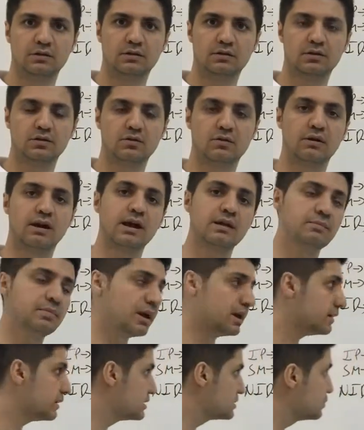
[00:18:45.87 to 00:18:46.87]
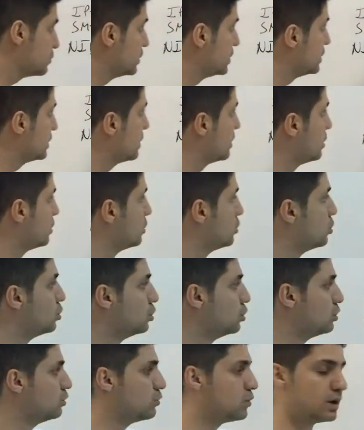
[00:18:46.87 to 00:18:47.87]
your IP address with
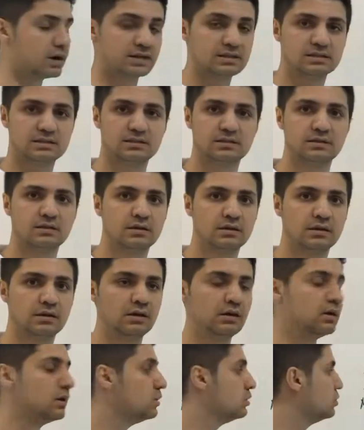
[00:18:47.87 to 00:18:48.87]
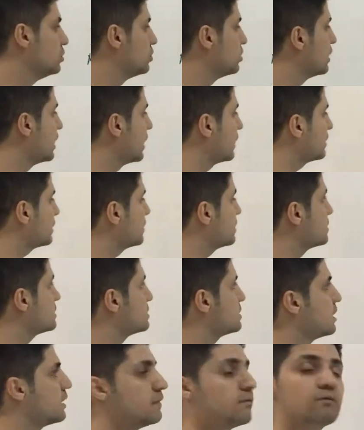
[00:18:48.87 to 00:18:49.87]
whole ones, you get the
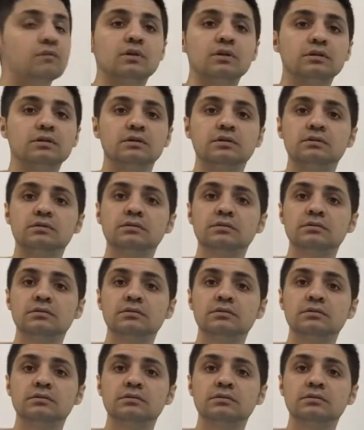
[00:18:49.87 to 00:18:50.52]
same value.